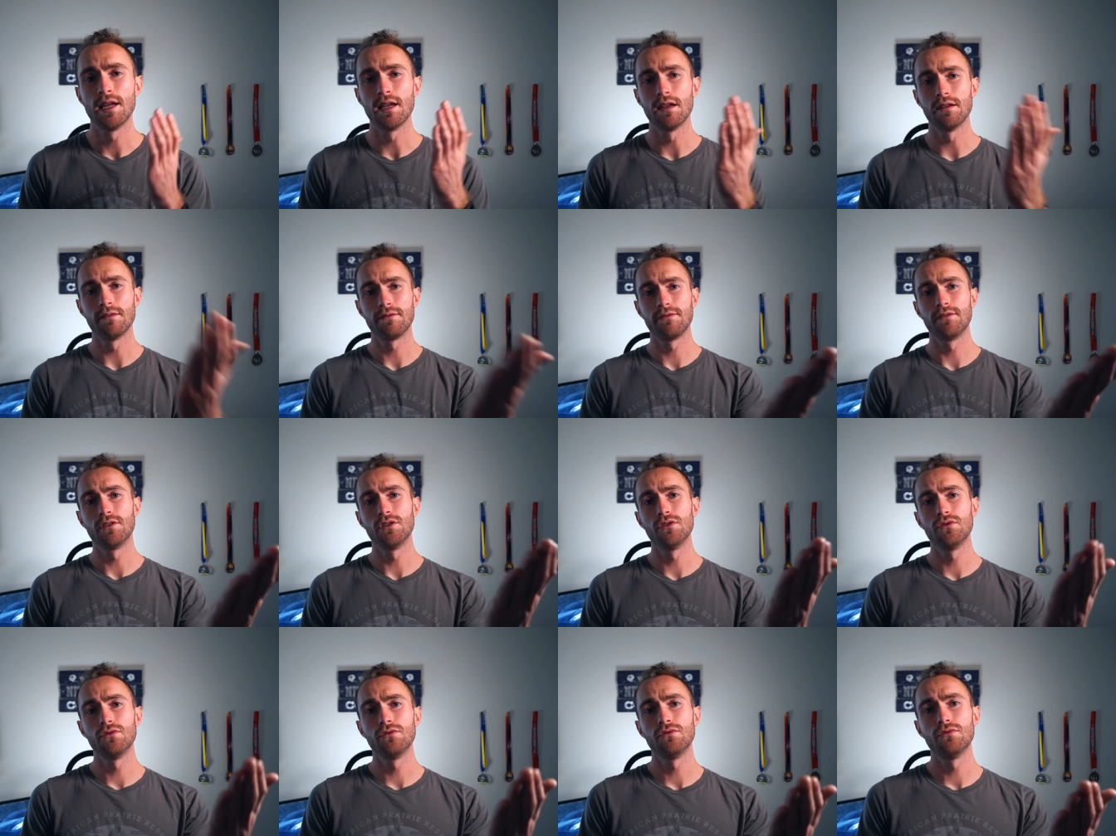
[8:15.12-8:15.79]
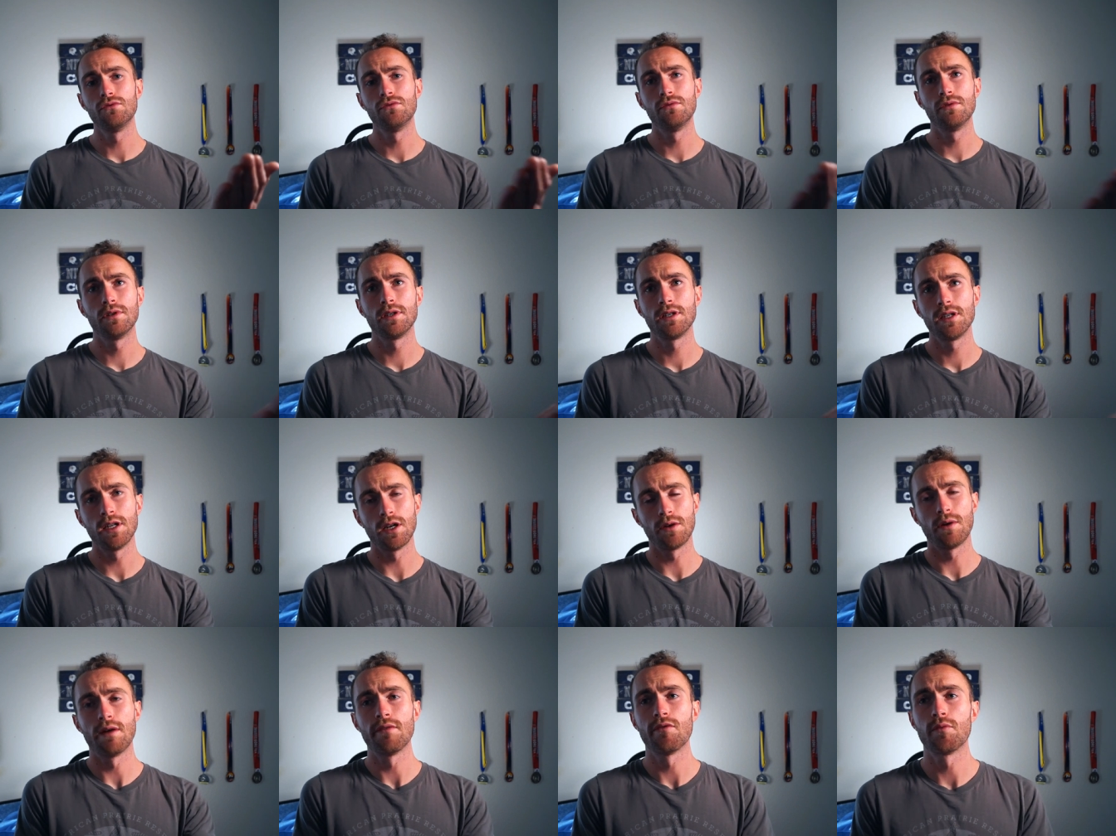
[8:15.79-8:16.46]
if you you
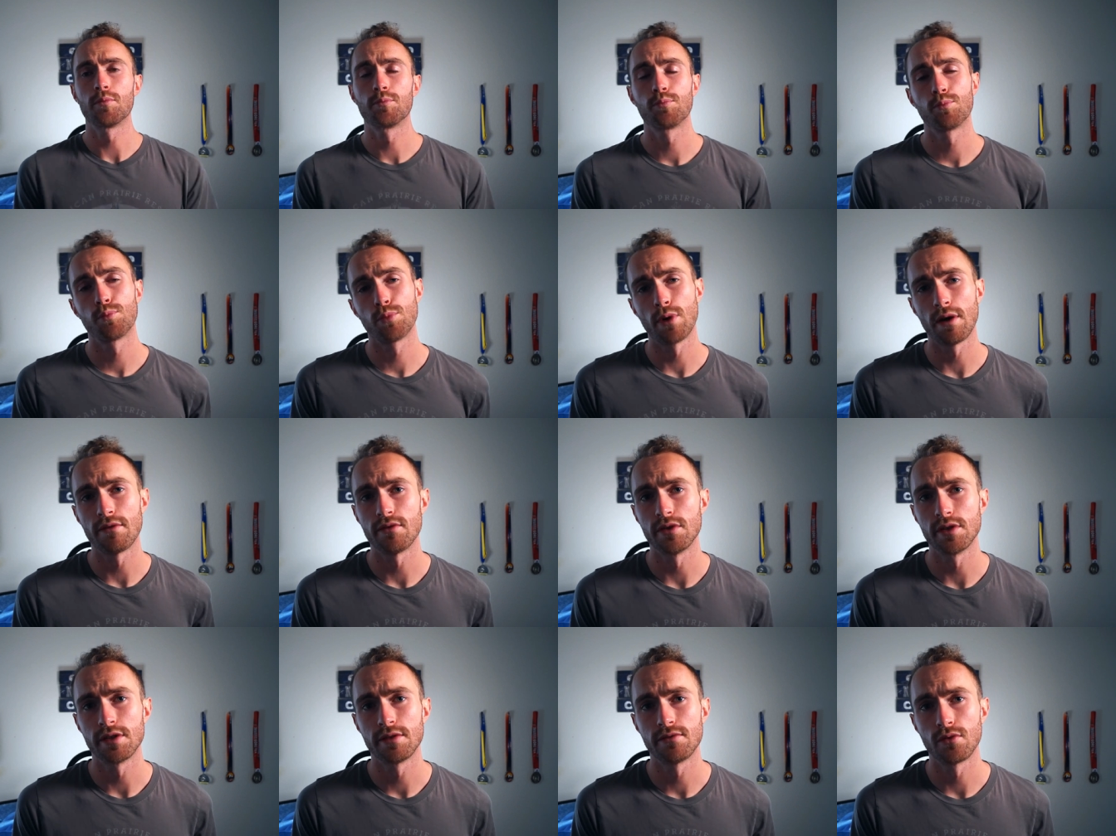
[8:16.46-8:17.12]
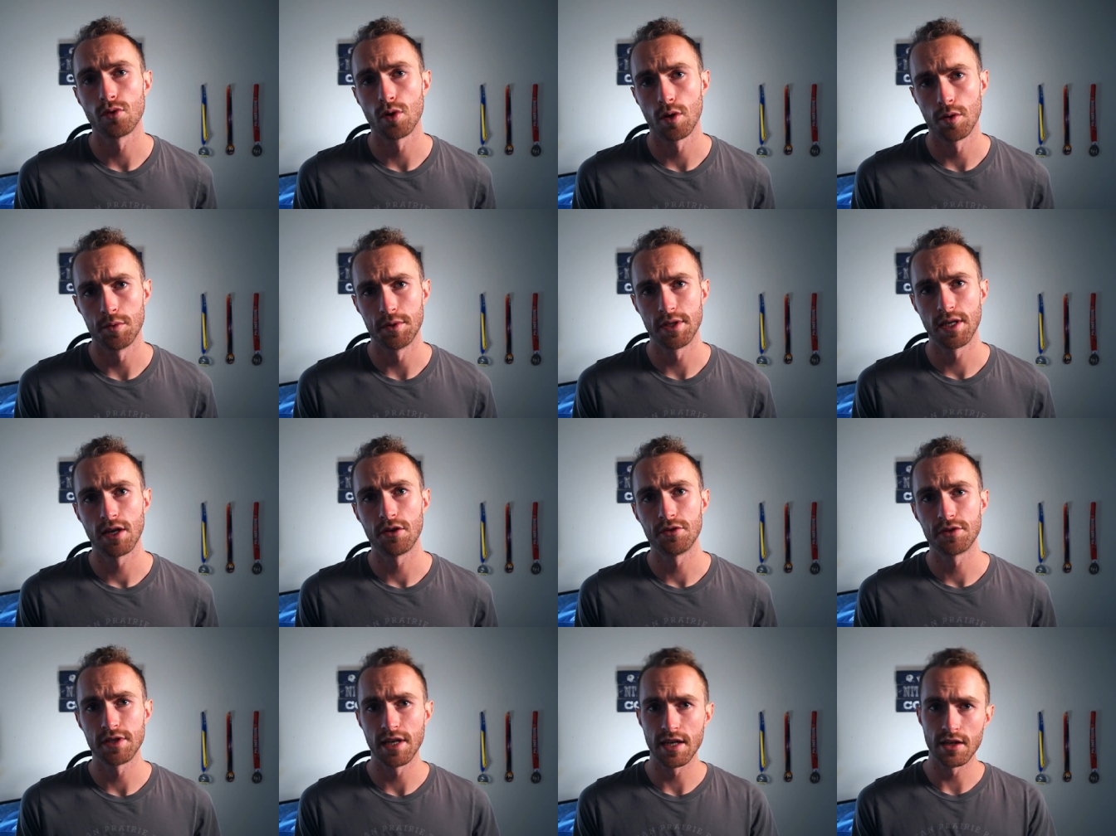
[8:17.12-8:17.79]
know have a preference for a
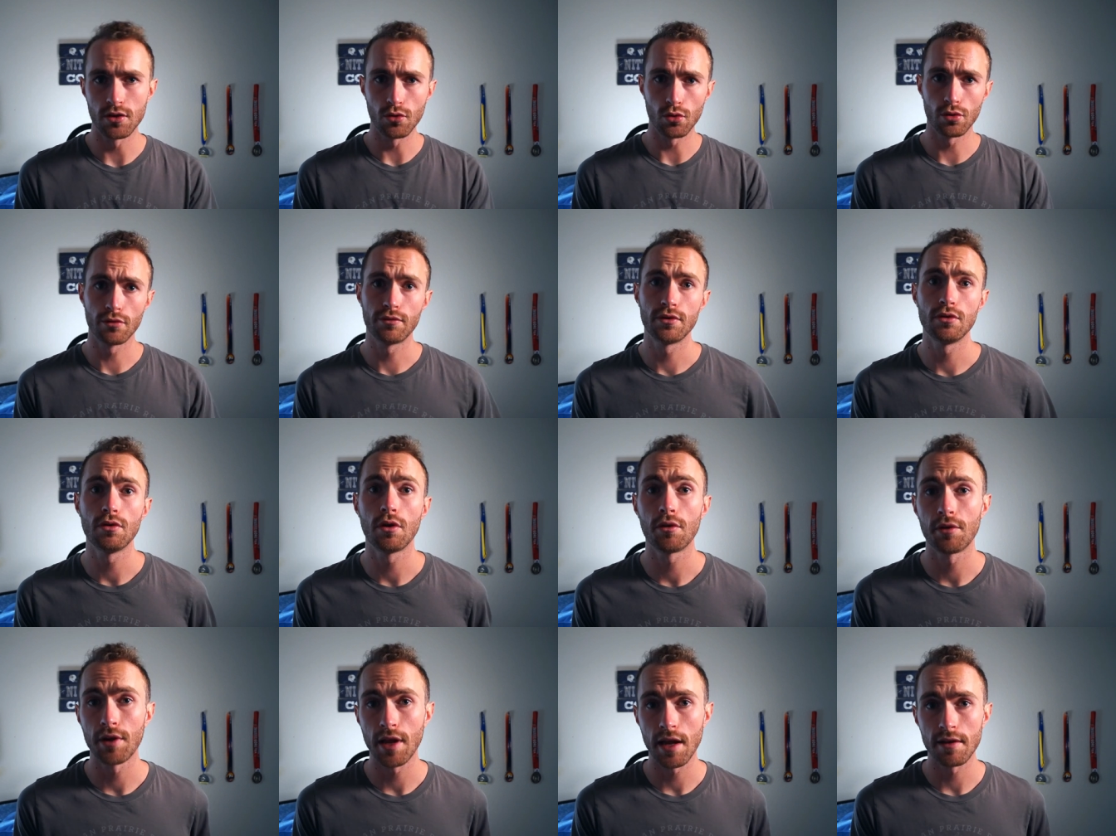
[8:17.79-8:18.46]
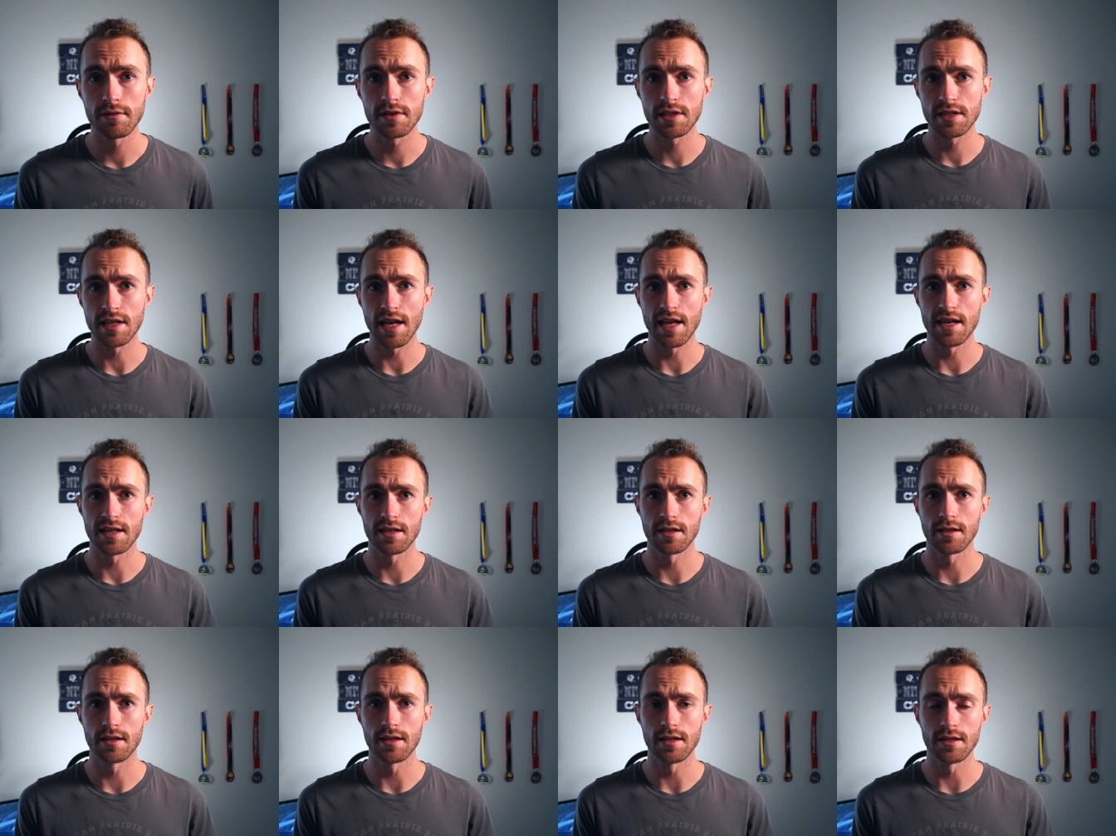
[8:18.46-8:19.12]
hotel chain, or if you already have
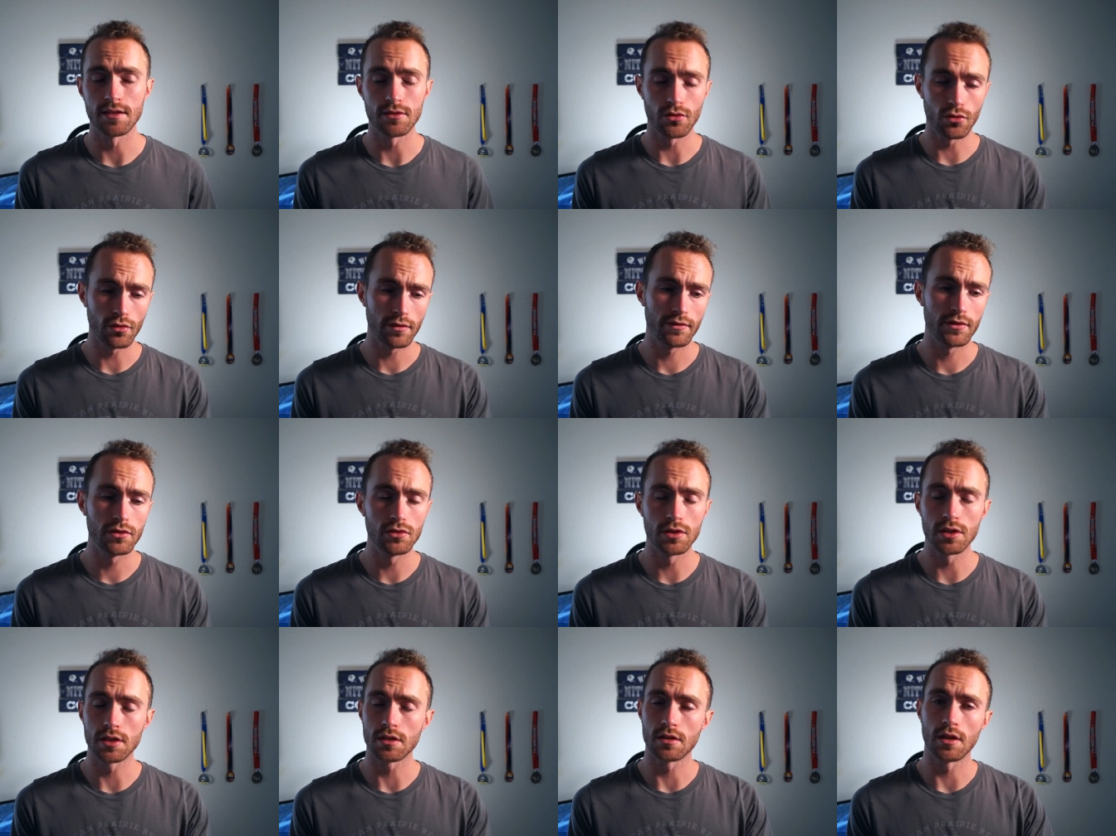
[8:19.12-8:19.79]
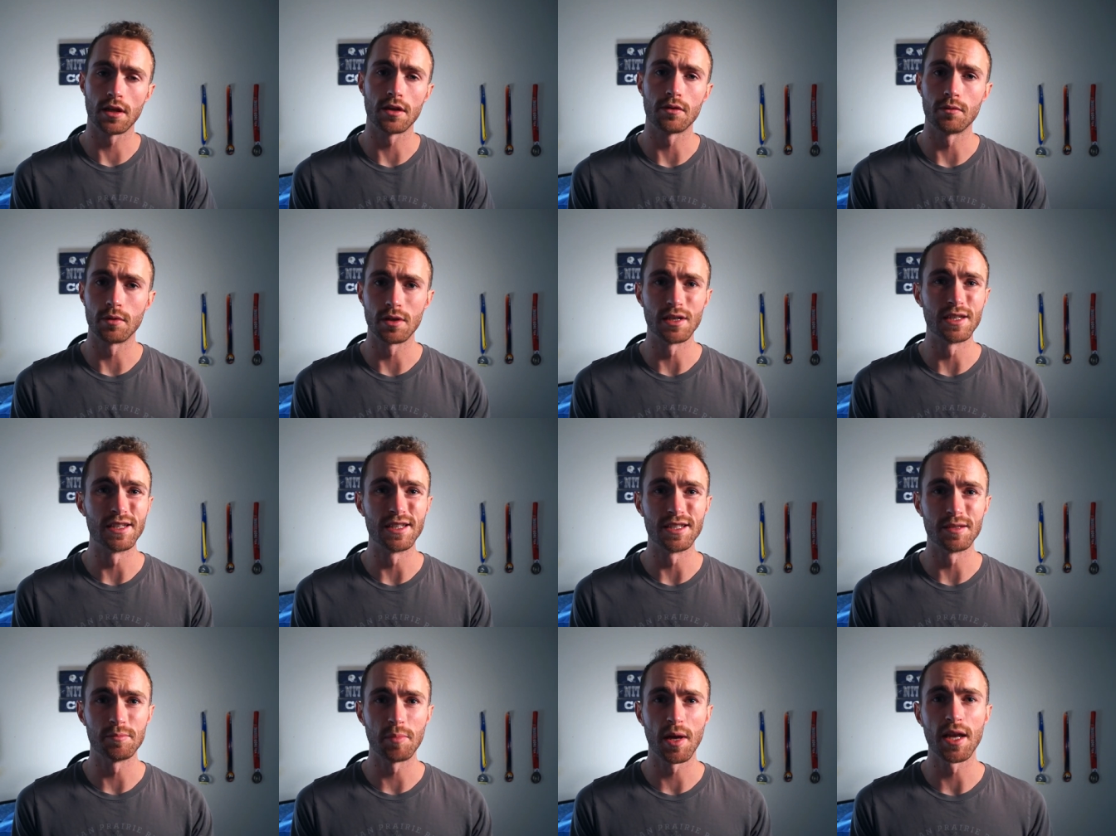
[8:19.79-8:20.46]
status at these, or if you just like one of
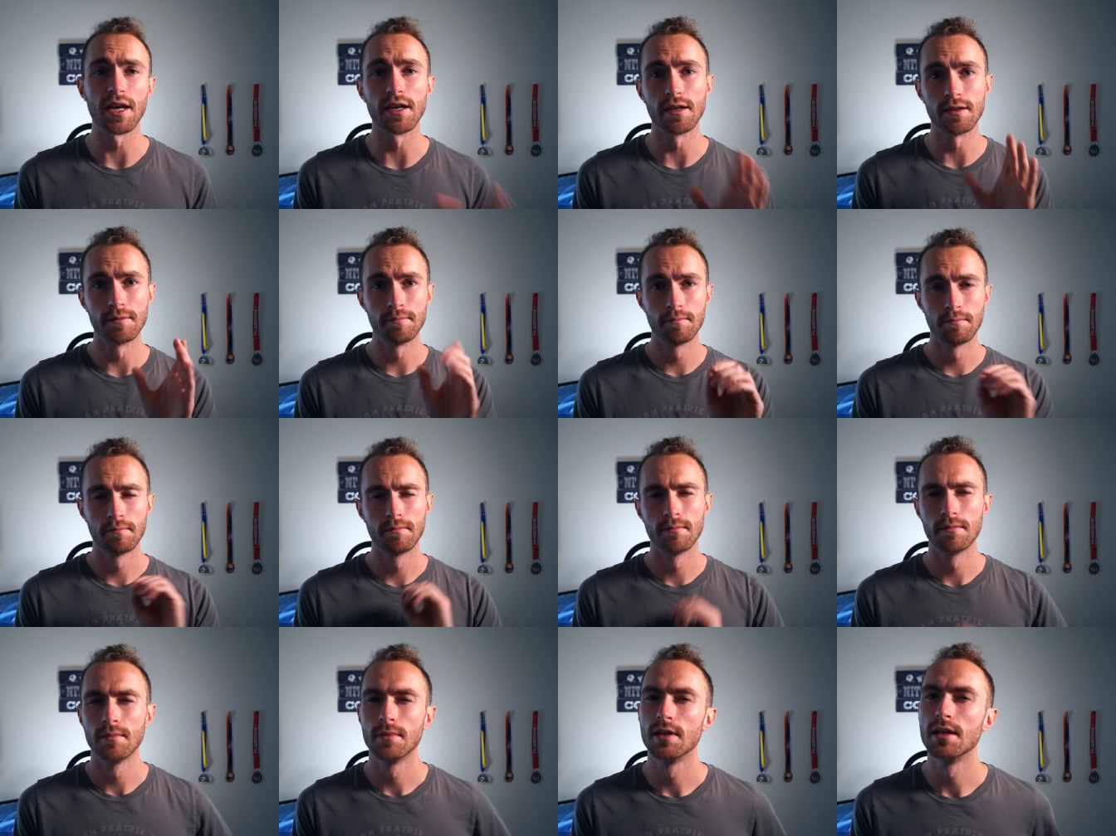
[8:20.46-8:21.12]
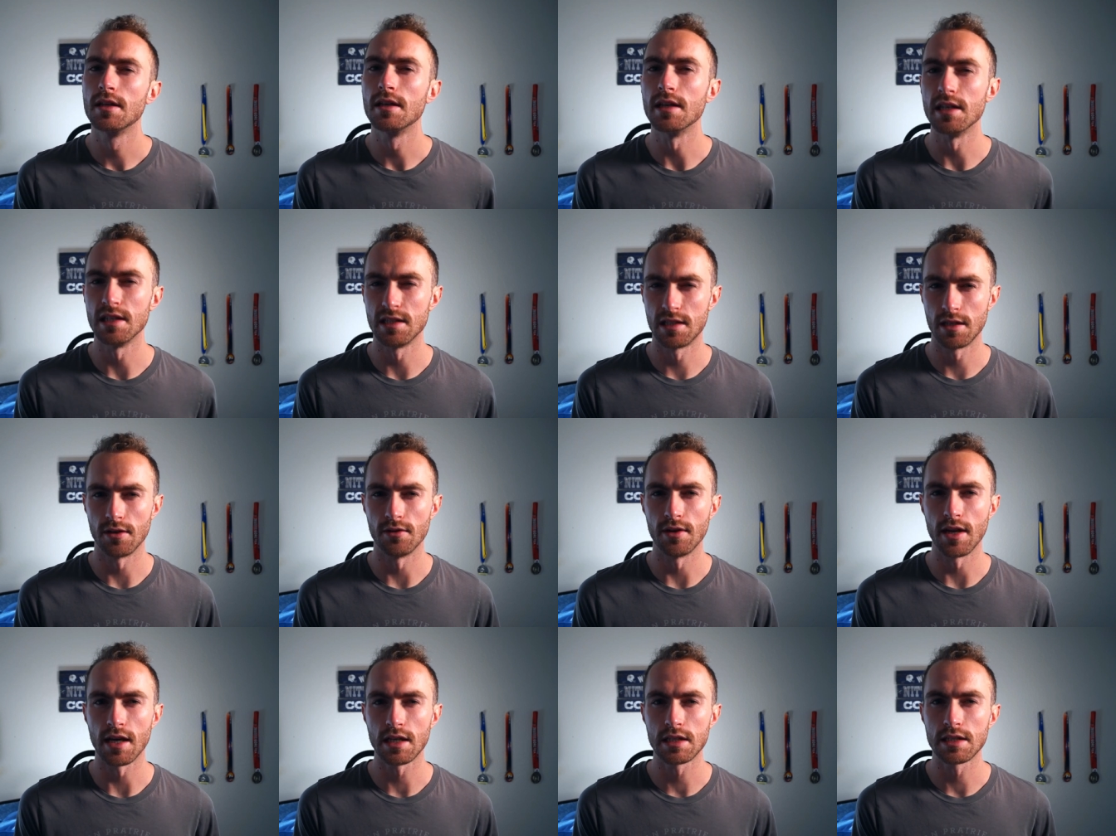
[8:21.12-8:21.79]
these better.
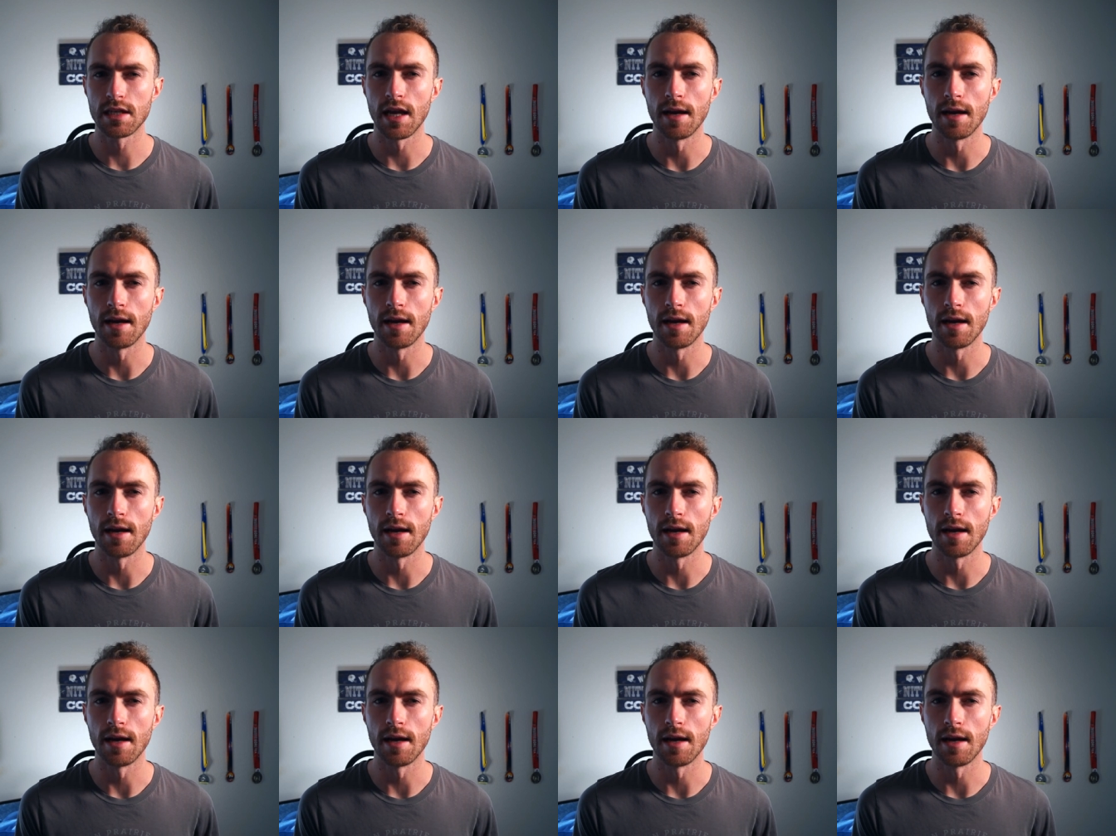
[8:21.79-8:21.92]
Until next